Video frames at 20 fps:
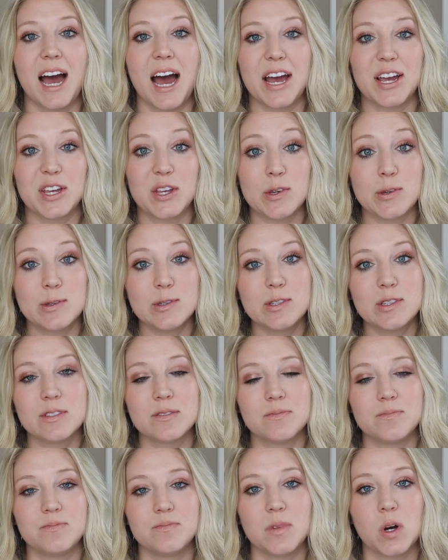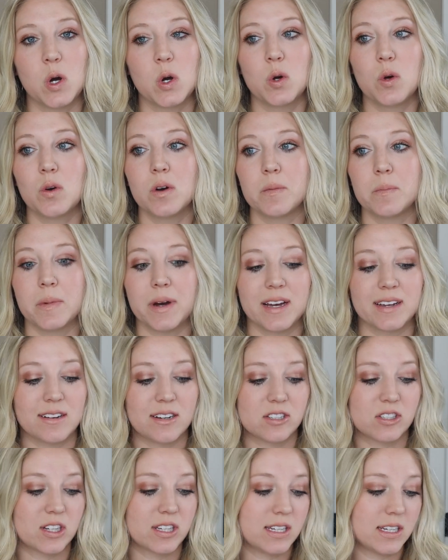I use... Oh my
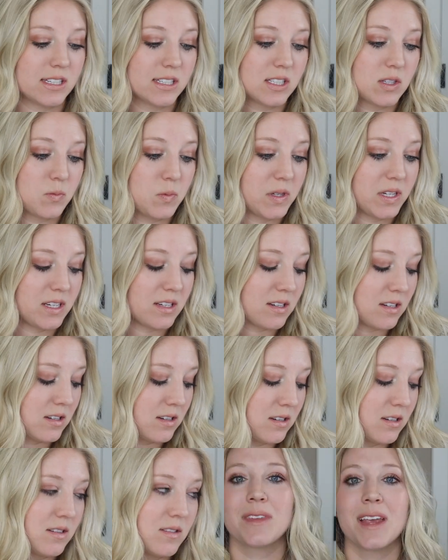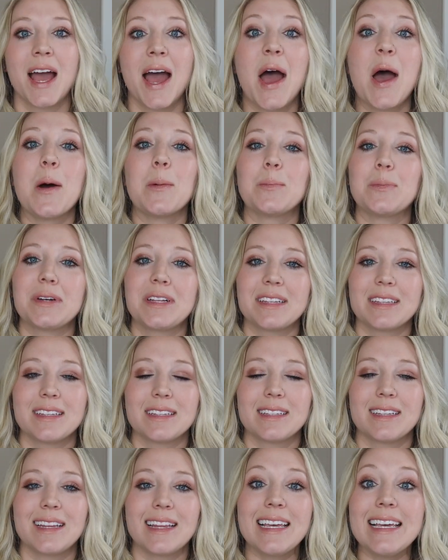gosh, I can't speak.
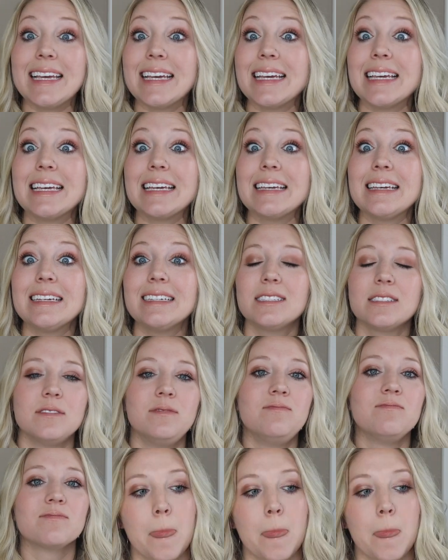Please!